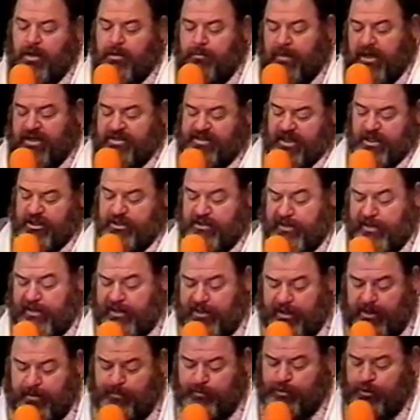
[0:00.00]
Maaseh
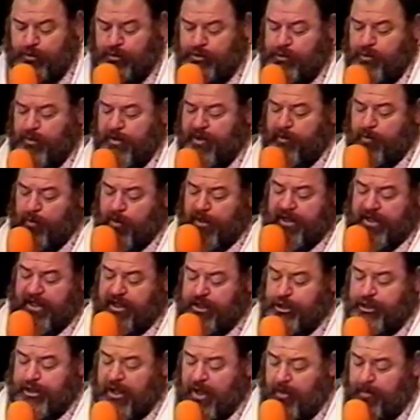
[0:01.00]
2.21.
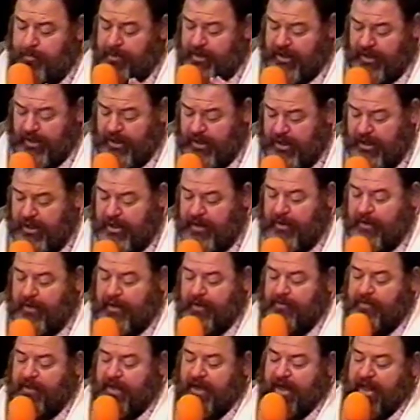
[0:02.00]
It shall be
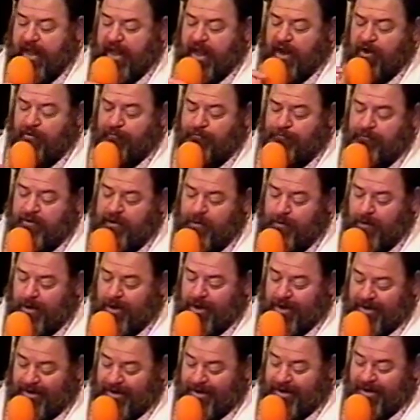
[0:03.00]
that
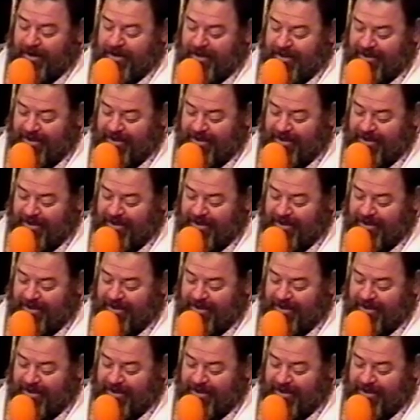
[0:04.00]
everyone